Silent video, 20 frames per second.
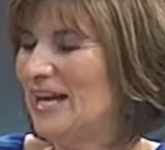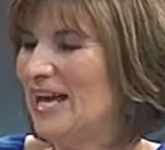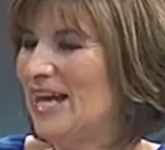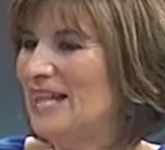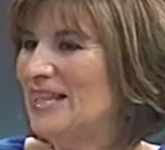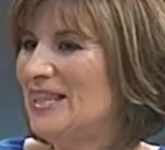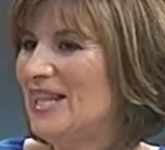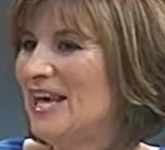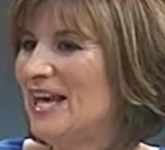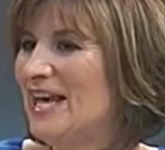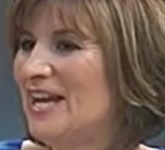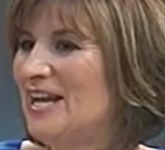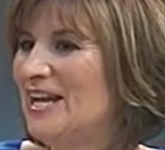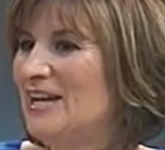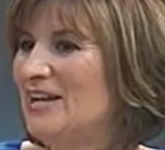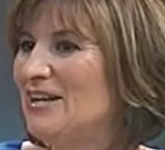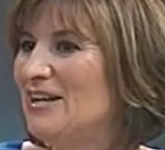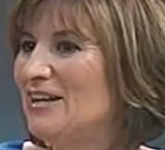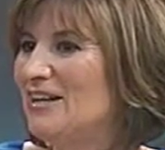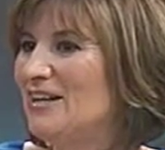And
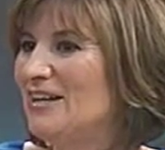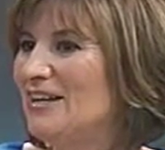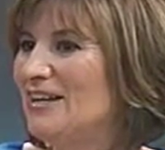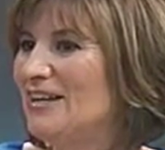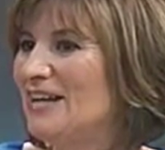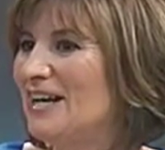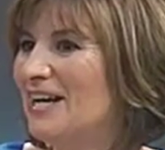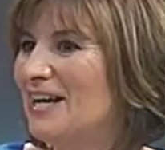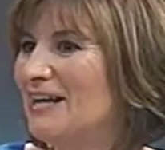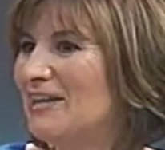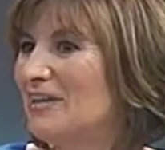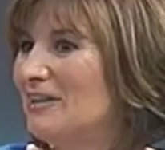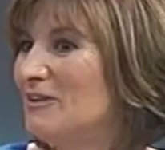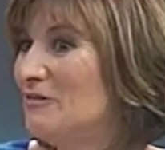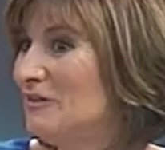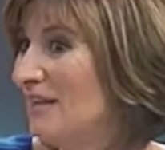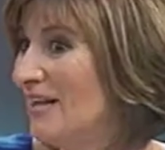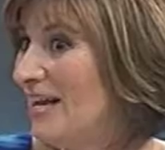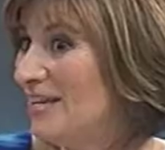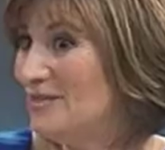then you
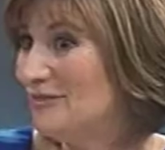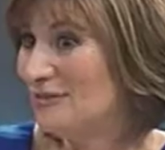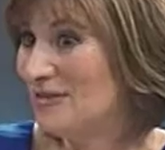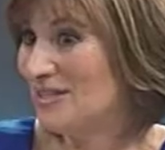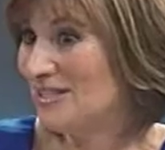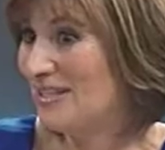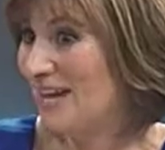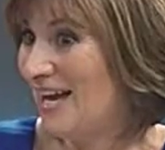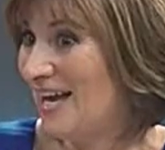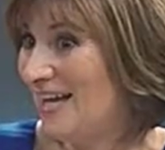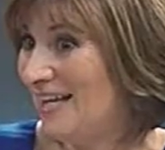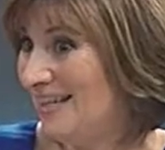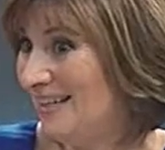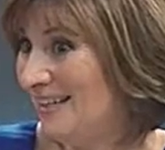can ask for a sign.